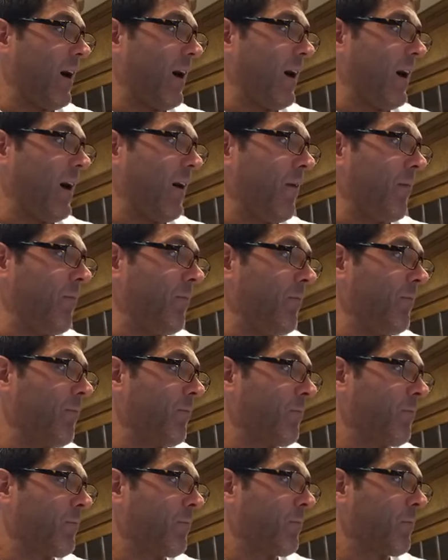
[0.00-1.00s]

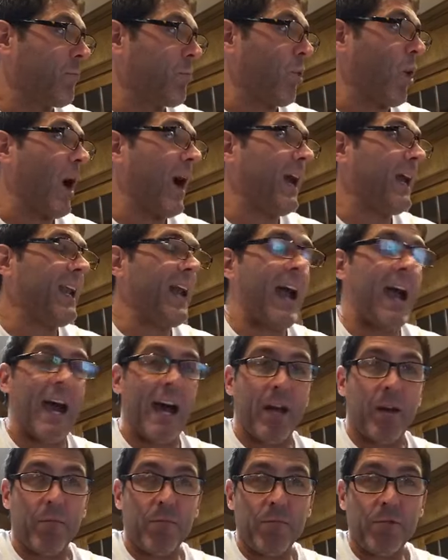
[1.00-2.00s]
Um, Brian
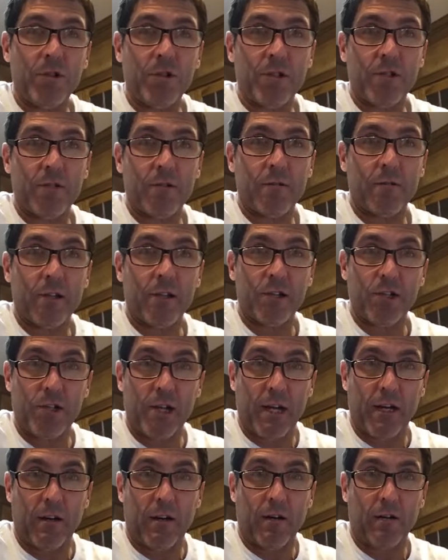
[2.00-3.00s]
Adams, the
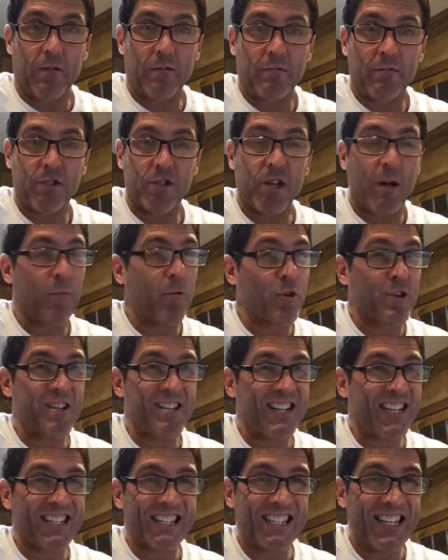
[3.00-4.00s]
singer, summer
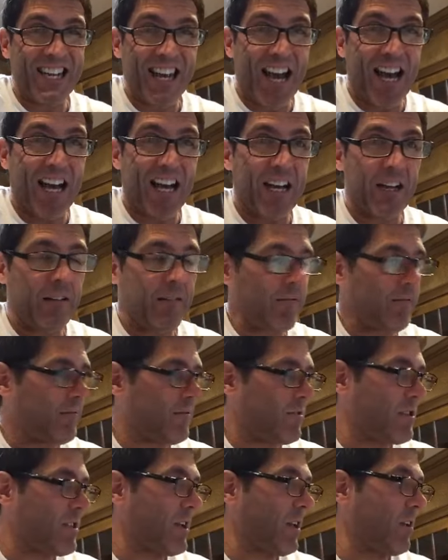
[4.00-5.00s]
of sixty-nine,
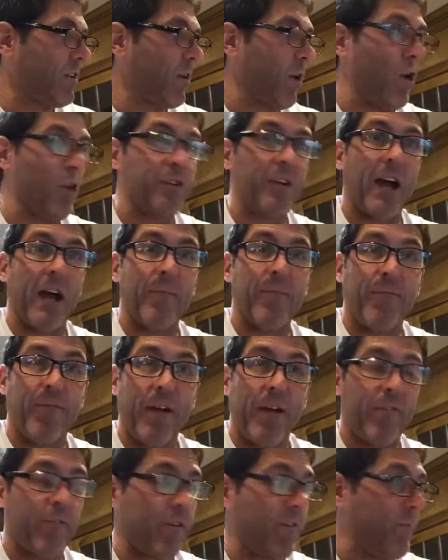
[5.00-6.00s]
still an all-time
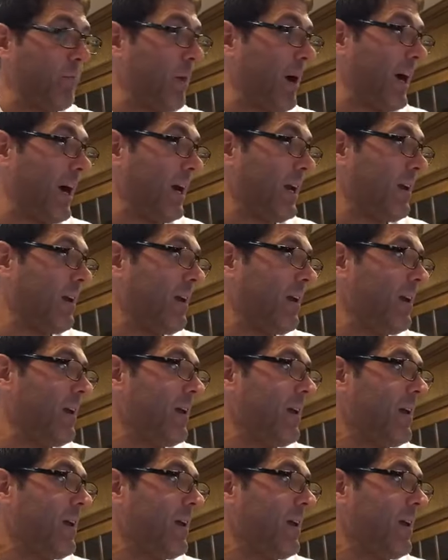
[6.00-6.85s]
favorite of mine.